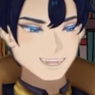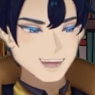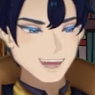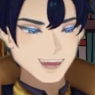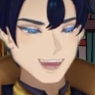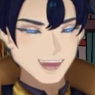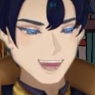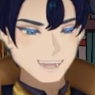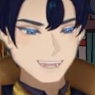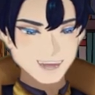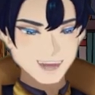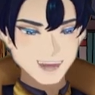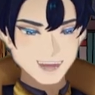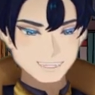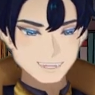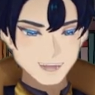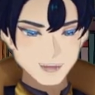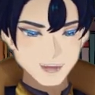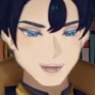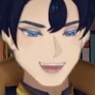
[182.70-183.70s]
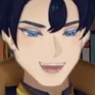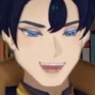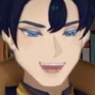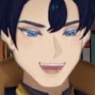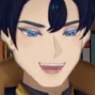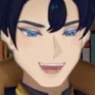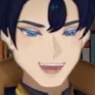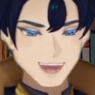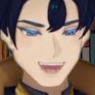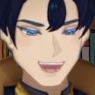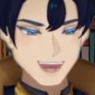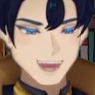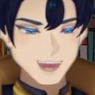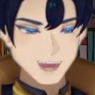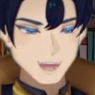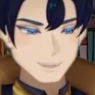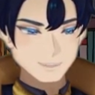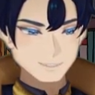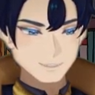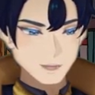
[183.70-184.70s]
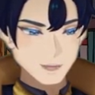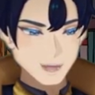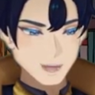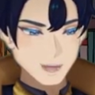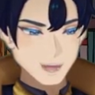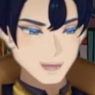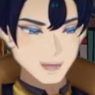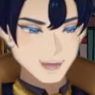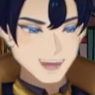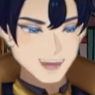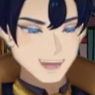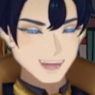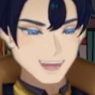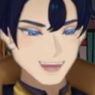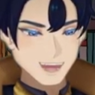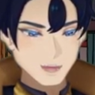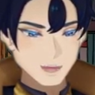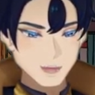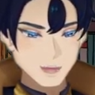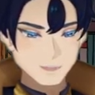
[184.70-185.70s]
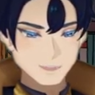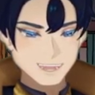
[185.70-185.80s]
is after the ladies have... We've gotten the group